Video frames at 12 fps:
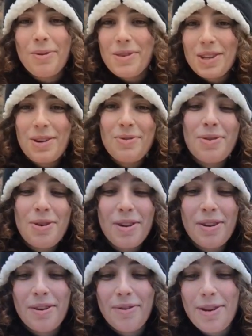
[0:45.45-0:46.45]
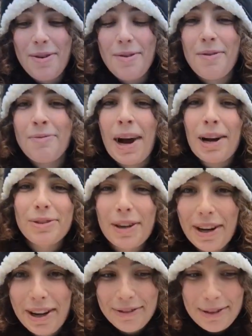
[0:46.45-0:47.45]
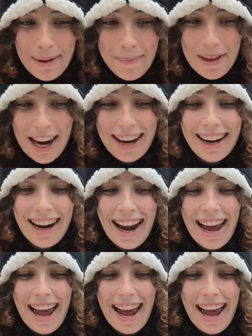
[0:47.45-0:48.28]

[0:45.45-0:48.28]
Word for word: wonderful view of Mount Royal from up there.